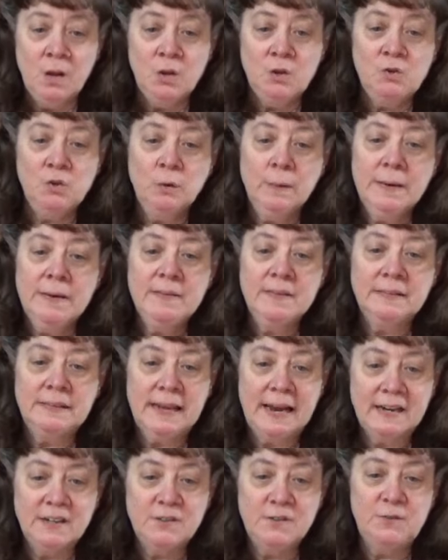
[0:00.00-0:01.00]
During the
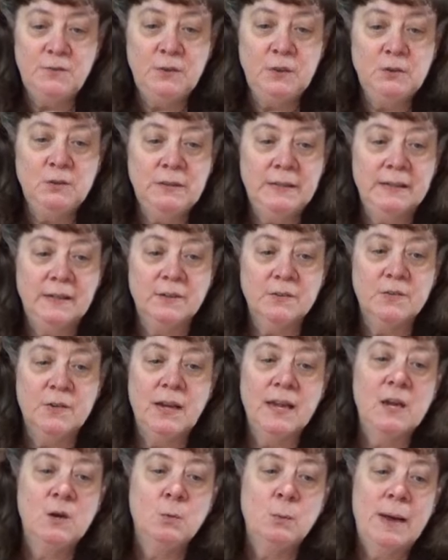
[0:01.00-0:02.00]
last few years,
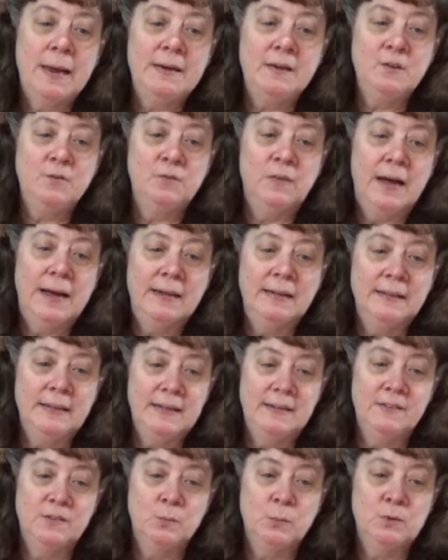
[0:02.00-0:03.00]
he created
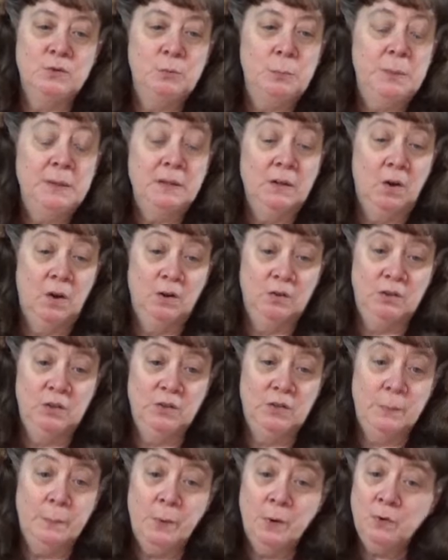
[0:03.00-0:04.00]
violins which belong to
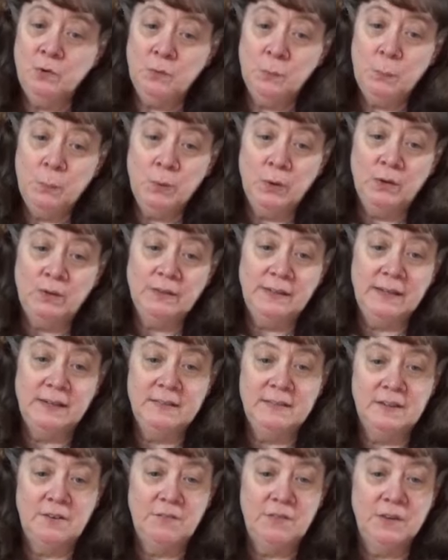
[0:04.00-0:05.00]
the most
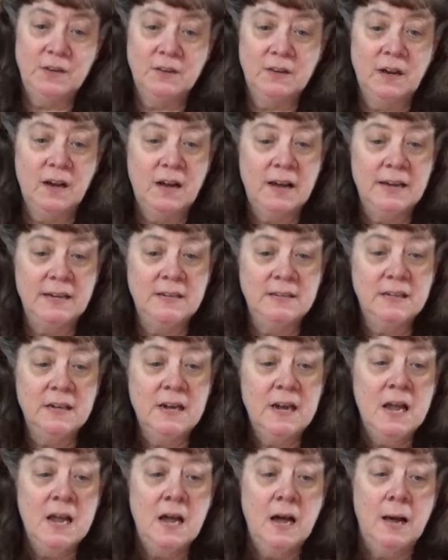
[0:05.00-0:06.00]
brilliant of their kind,
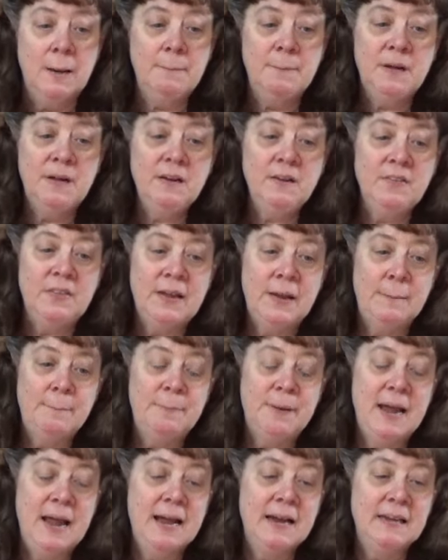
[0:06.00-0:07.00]
among
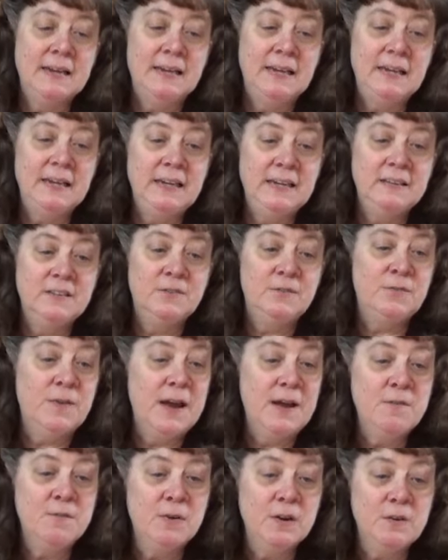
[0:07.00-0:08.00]
them Paganini's
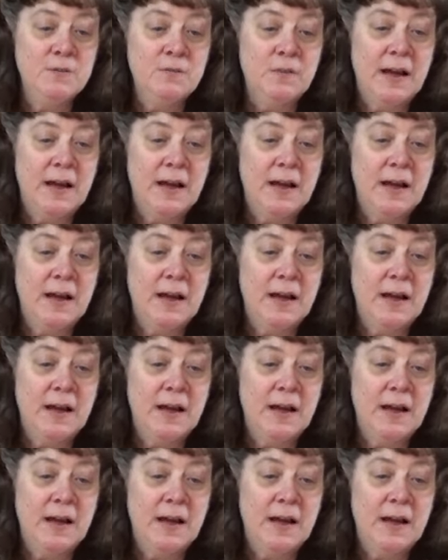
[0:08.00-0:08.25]
favorite